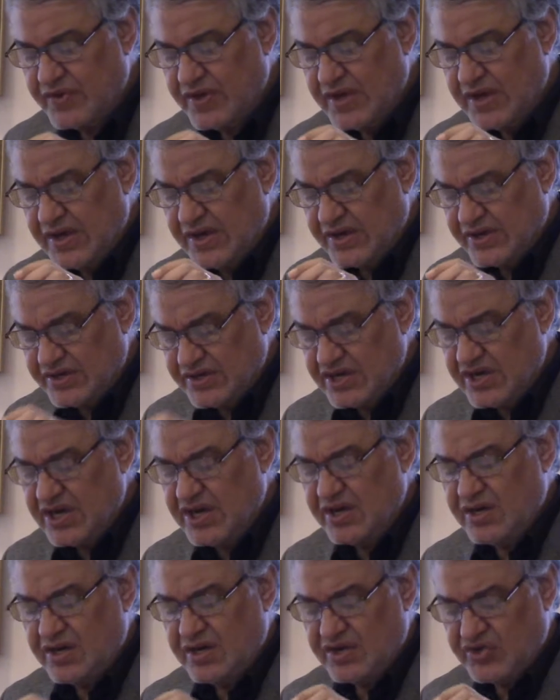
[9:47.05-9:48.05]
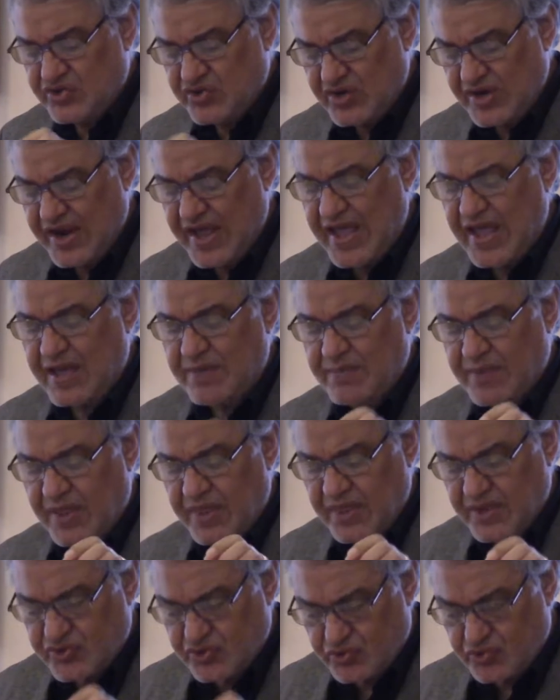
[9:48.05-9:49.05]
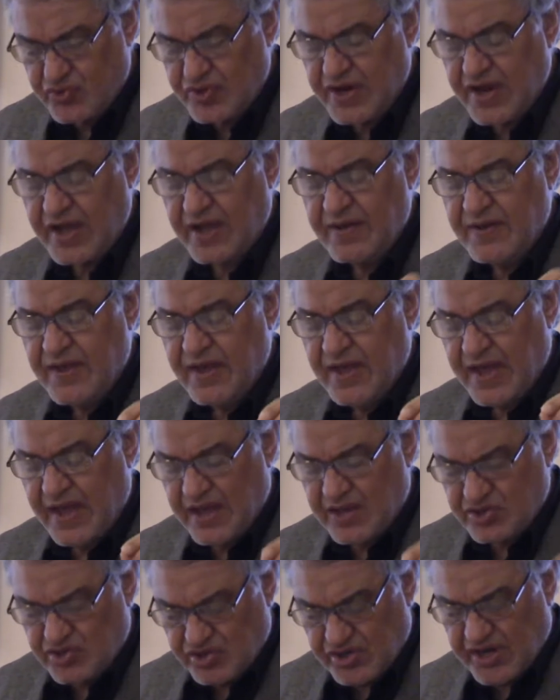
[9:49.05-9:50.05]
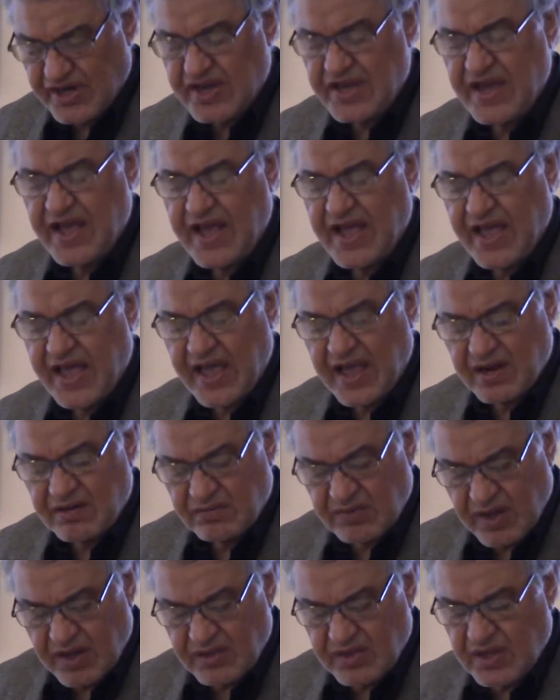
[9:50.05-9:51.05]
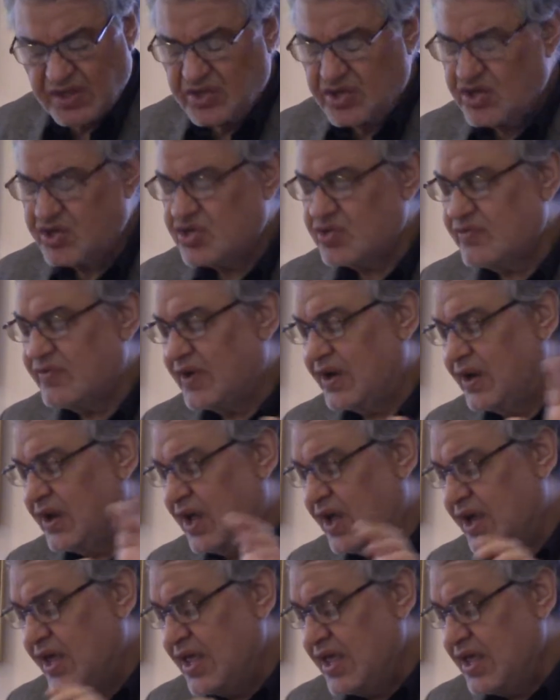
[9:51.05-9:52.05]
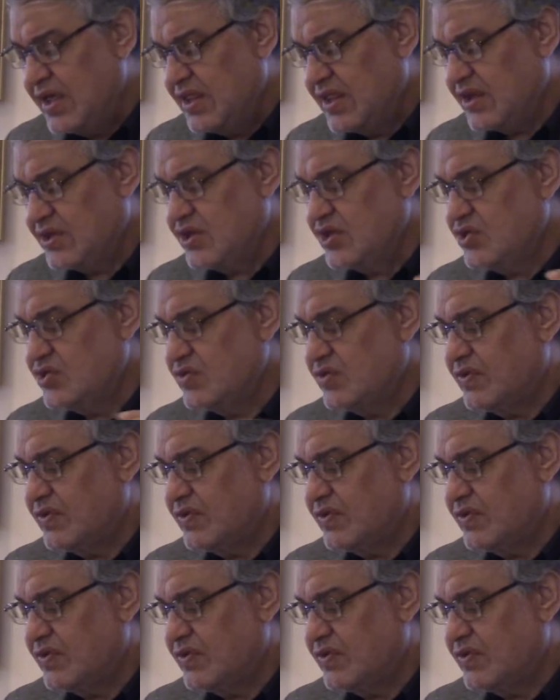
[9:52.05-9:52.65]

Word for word: deen, Islam and the sunnah and sharia and, and the teaching of Allah, the teaching of